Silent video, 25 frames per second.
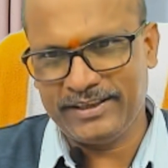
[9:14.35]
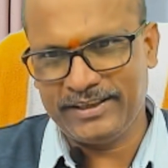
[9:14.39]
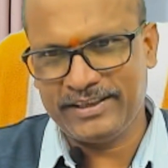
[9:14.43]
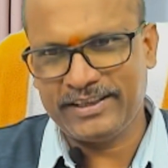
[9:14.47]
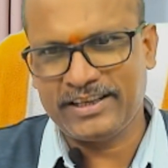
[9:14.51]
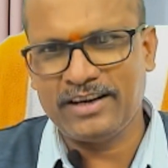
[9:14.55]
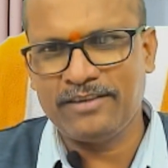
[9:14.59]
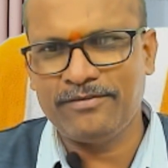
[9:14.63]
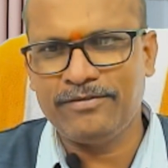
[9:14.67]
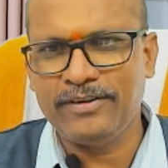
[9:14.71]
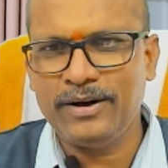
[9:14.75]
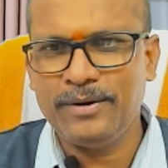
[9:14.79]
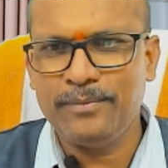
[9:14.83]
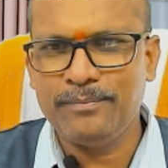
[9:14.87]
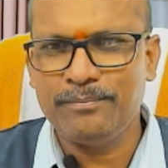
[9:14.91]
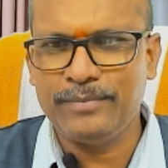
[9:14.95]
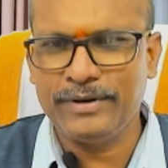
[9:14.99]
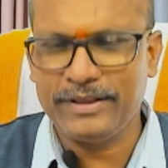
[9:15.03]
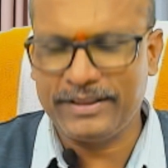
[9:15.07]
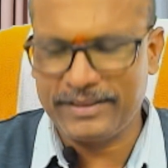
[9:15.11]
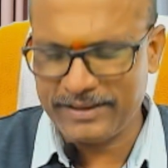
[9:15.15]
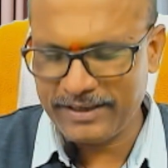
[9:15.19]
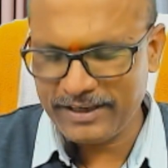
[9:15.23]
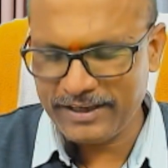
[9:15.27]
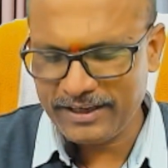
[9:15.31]
Kapha,
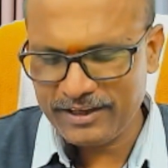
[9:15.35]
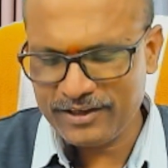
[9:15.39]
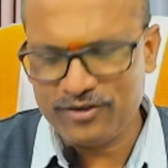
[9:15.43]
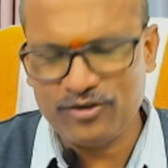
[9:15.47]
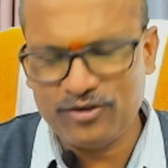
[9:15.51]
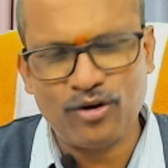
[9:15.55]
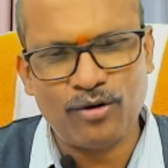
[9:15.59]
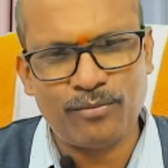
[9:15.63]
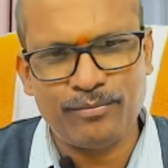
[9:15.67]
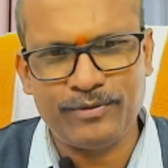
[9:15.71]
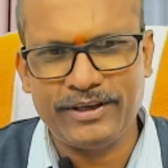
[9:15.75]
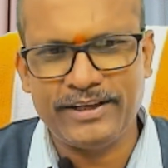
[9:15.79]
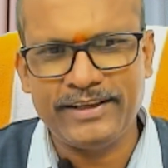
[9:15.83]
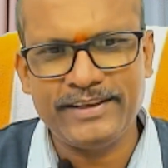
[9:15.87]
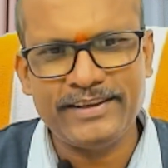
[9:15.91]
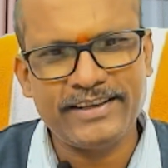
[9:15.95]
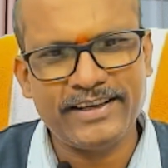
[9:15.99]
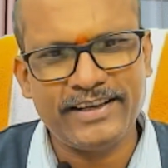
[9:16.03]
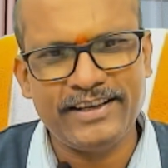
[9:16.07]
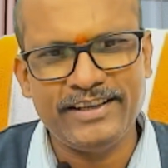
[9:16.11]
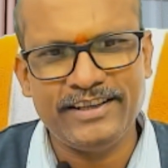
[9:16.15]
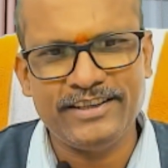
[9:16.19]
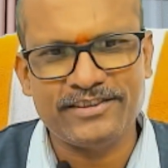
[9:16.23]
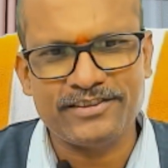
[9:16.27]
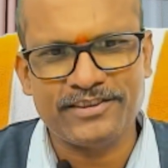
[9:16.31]
pitta dominant
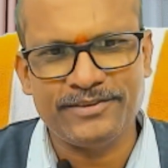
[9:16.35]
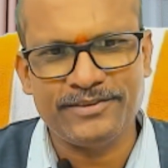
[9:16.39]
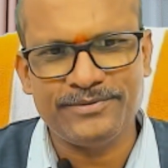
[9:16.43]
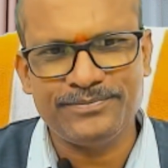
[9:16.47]
condition.